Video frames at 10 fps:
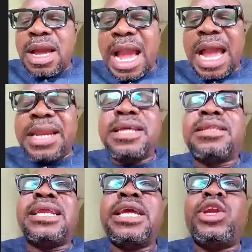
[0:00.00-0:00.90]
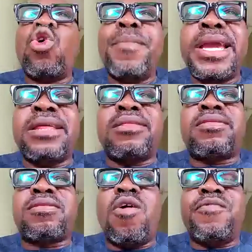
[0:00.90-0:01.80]
And the three
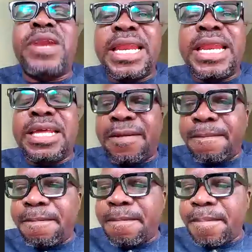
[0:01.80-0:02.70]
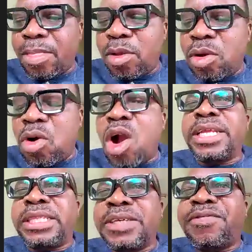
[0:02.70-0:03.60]
domains of learning,
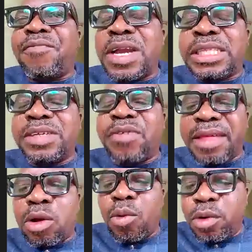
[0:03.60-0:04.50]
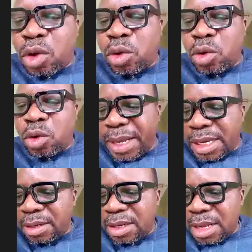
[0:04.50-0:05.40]
cognitive, affective, and psychomotor domain,